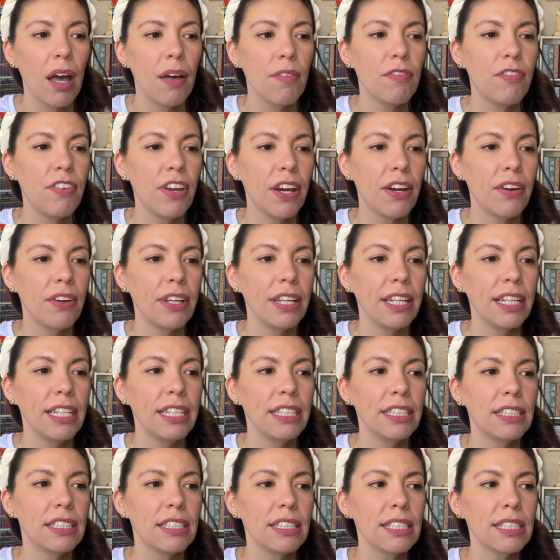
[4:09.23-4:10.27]

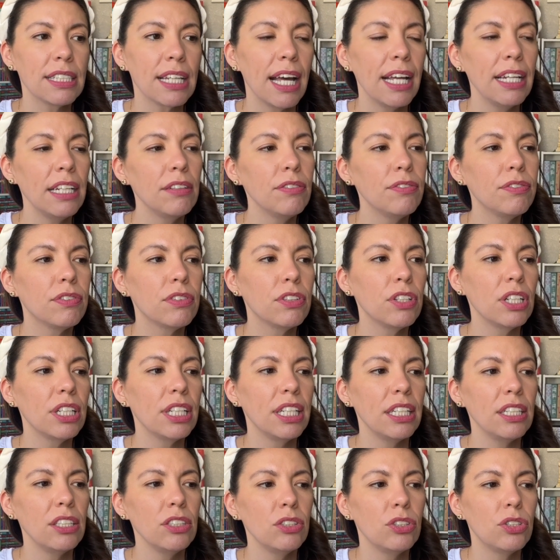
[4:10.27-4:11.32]
very just kind of
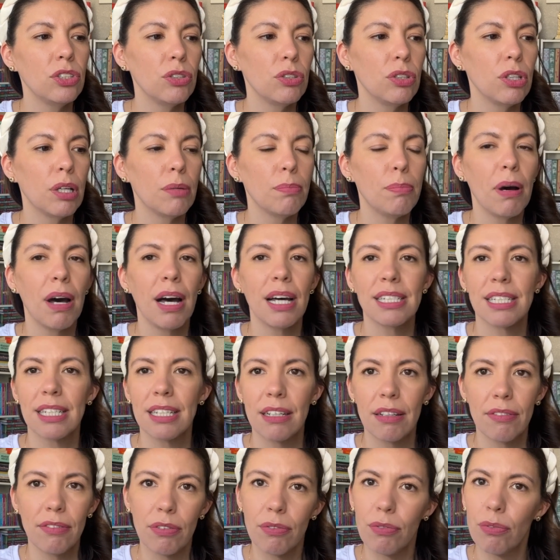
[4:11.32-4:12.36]
looking to the
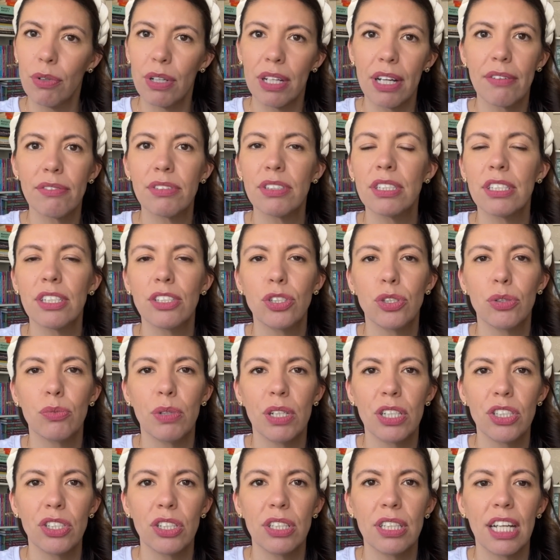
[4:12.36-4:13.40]
positive of whatever
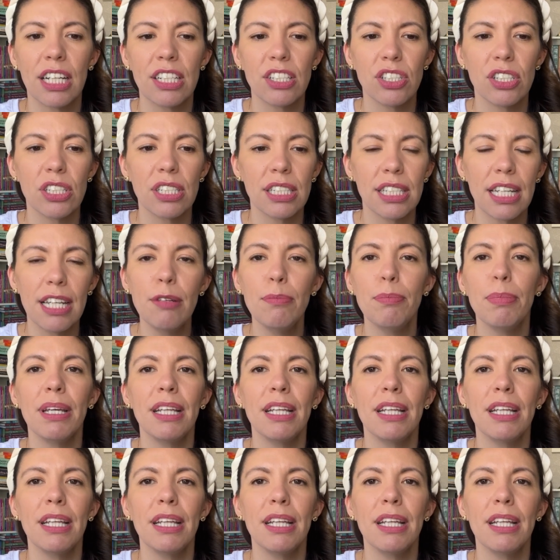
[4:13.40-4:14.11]
situation that she's in,